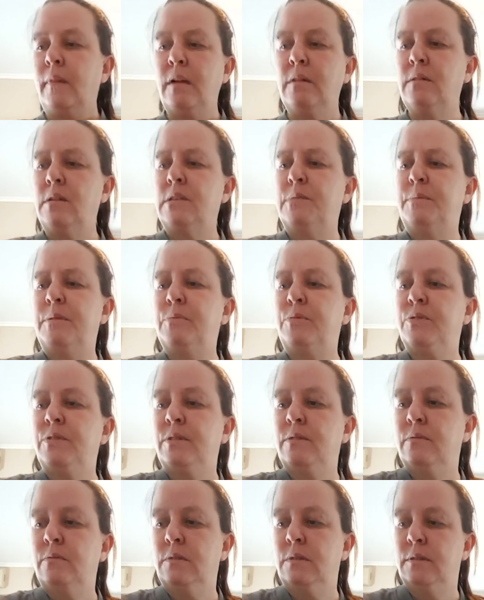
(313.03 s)
A lot of people
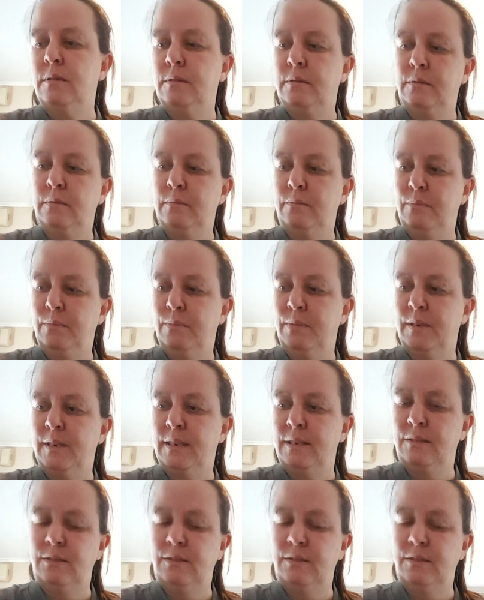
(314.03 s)
don't, but I